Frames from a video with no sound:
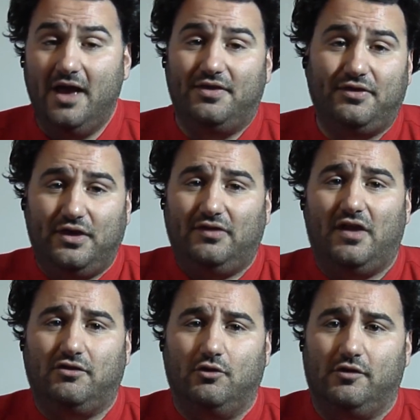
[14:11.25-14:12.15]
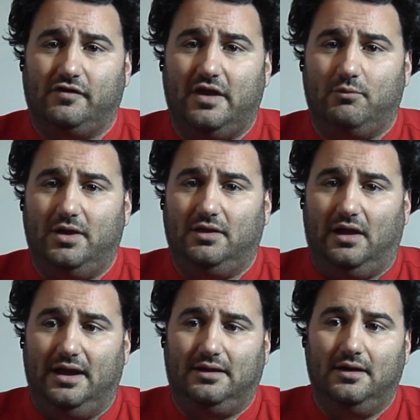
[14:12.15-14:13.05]
They think they do because they read
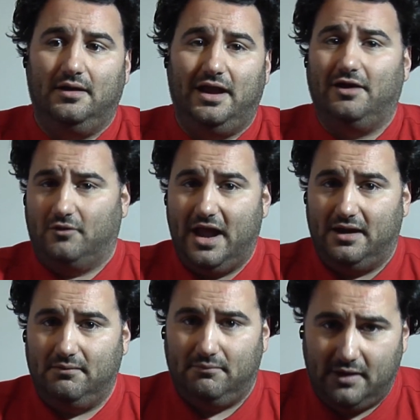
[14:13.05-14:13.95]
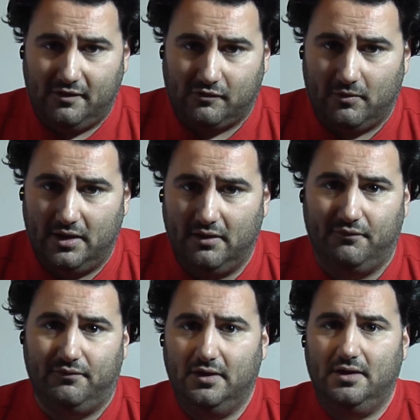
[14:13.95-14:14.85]
internet history
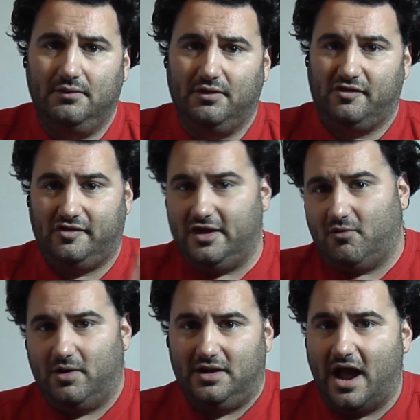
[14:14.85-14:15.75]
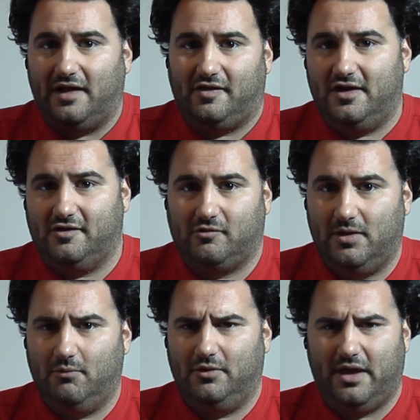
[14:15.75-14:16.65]
of the secret Nazi
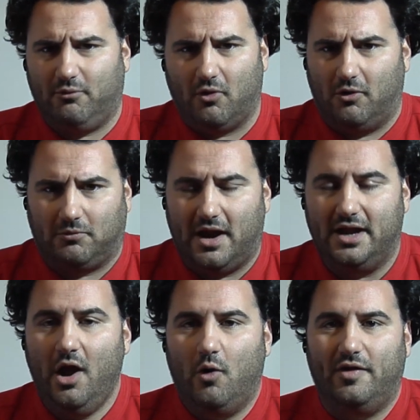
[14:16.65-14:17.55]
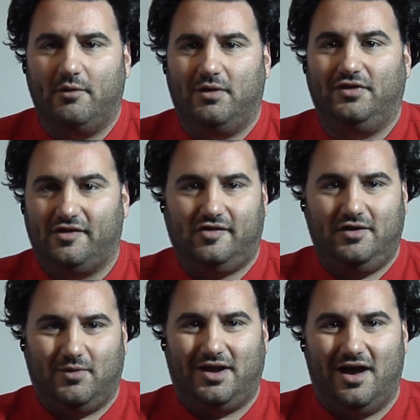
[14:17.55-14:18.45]
history where they were all right, or they read the
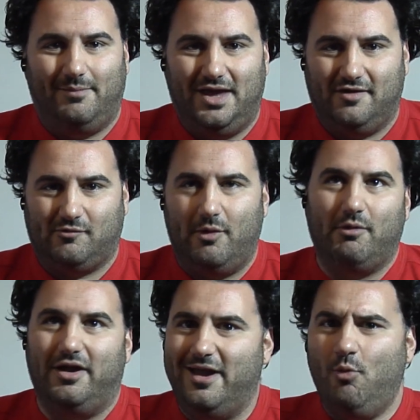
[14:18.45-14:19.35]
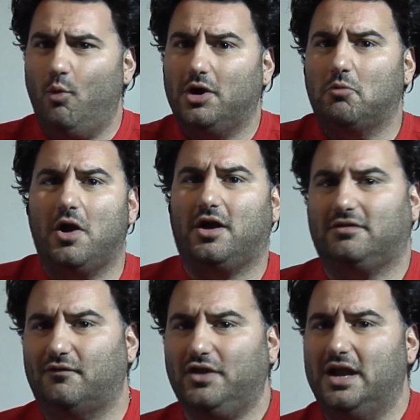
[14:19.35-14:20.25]
secret commie history where it would have
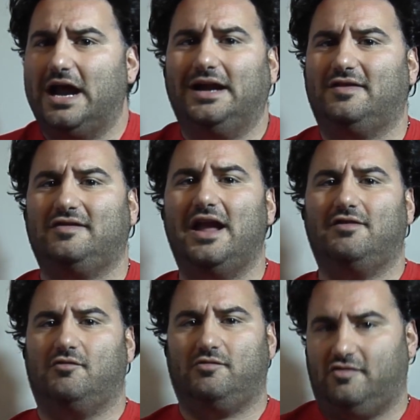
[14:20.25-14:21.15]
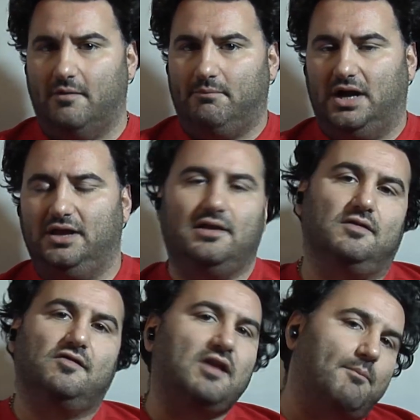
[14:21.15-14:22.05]
worked if the United States or somebody
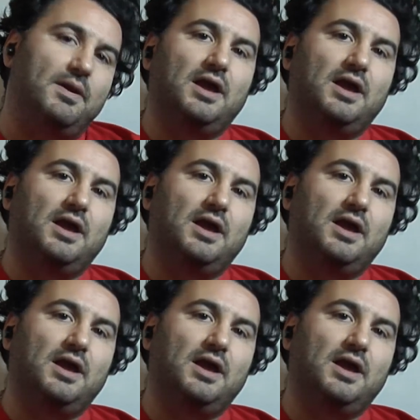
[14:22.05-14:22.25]
didn't step